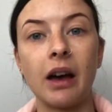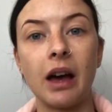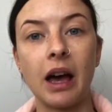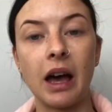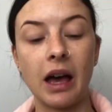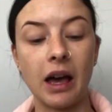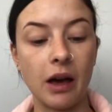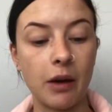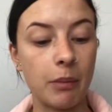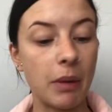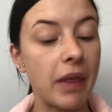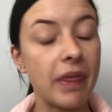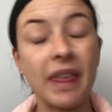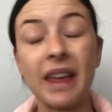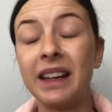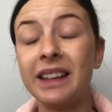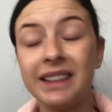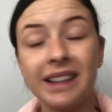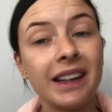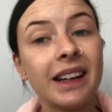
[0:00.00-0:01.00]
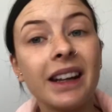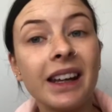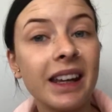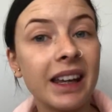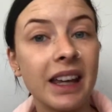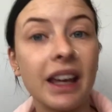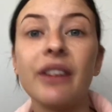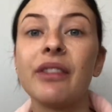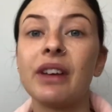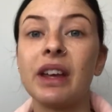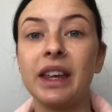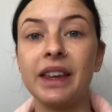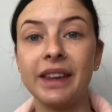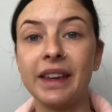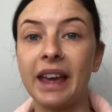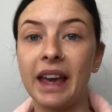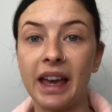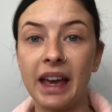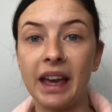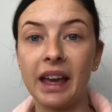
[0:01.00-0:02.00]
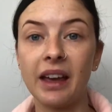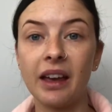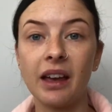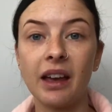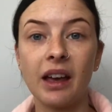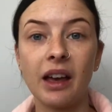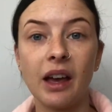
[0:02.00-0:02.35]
They didn't give a year,